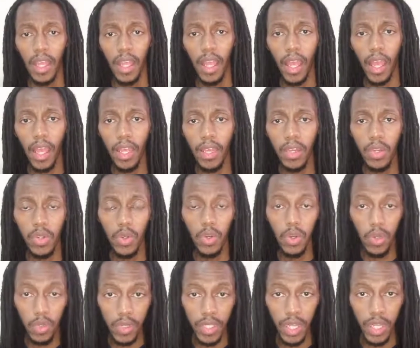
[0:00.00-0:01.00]
and to
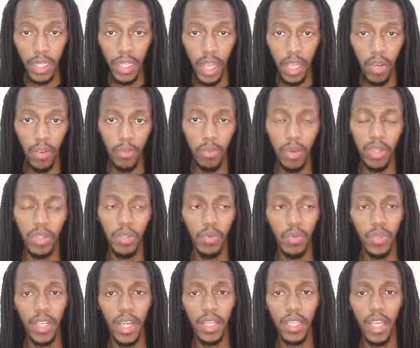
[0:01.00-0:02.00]
lose that kind of person
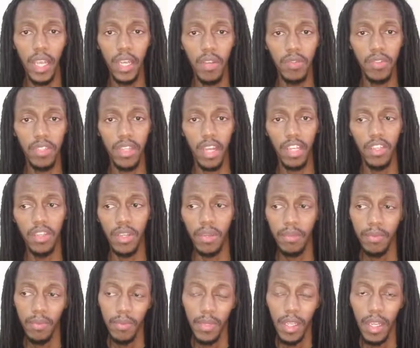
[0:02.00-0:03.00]
with that kind of stature,
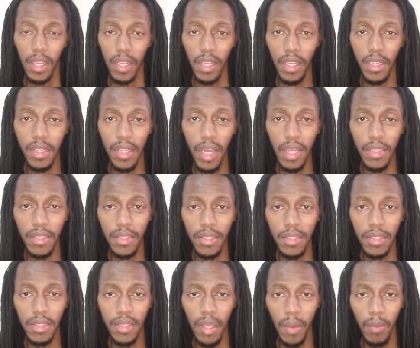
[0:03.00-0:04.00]
it
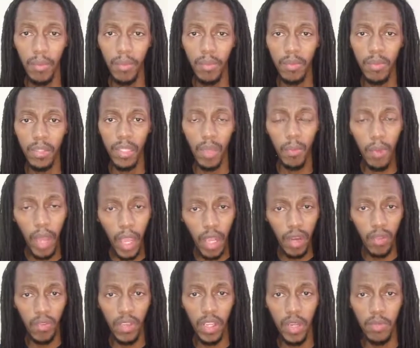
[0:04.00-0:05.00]
has some some kind
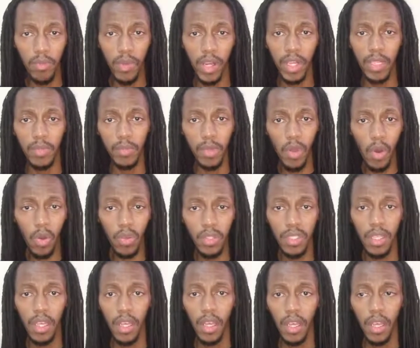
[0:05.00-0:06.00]
of impact
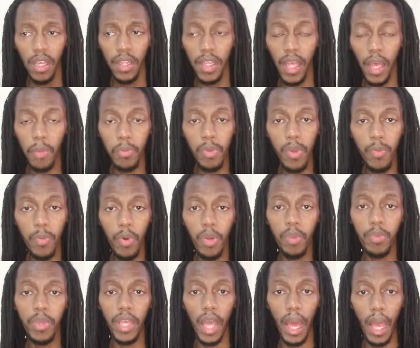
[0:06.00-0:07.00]
because there are people
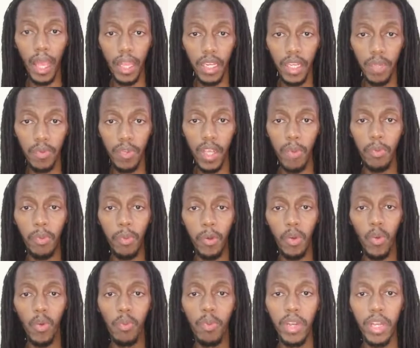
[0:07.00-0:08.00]
behind him, there are people
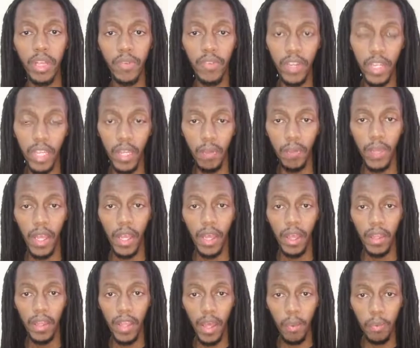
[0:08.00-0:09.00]
who believe in him,
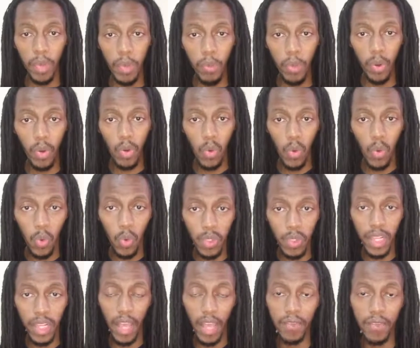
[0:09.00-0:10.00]
there are people
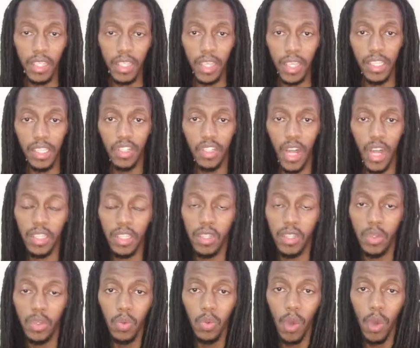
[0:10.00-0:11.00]
whose lives he has touched
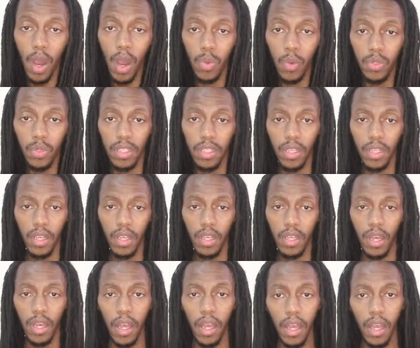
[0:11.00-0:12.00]
throughout
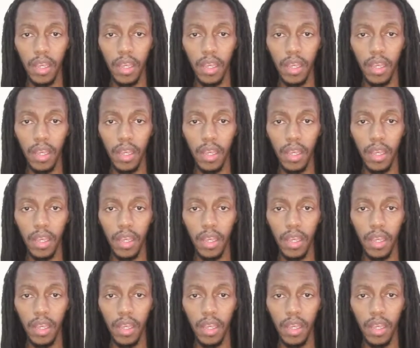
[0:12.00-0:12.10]
uh,